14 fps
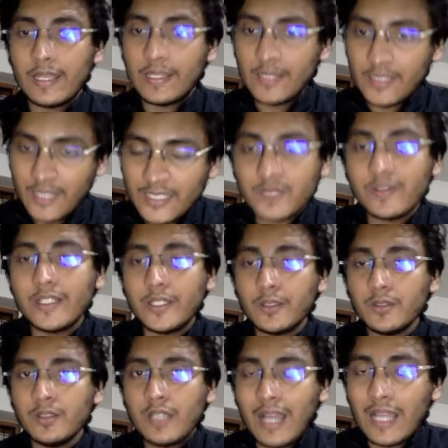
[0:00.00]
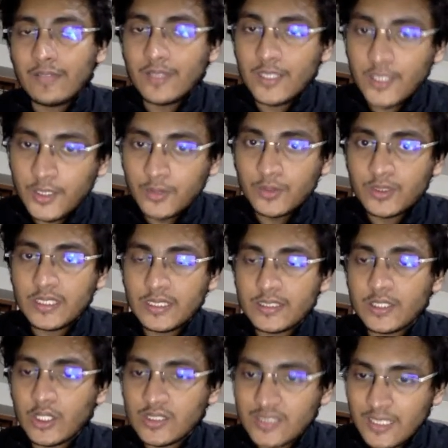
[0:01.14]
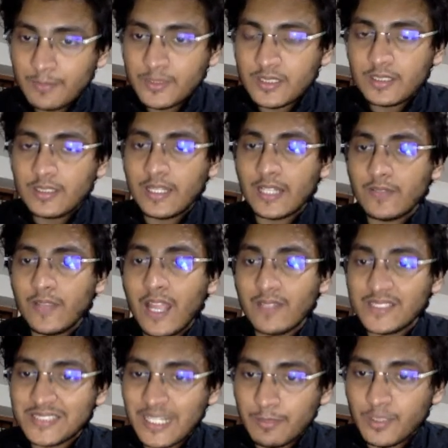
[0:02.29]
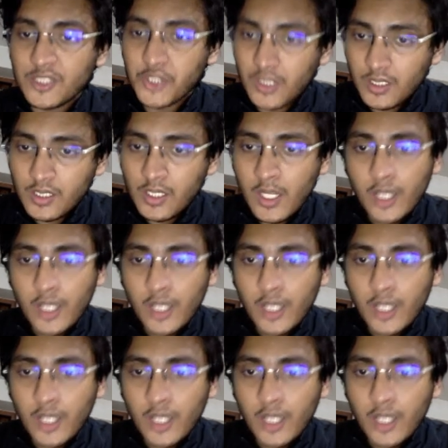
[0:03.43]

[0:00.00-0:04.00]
In the next video, I will use these concepts that we have established here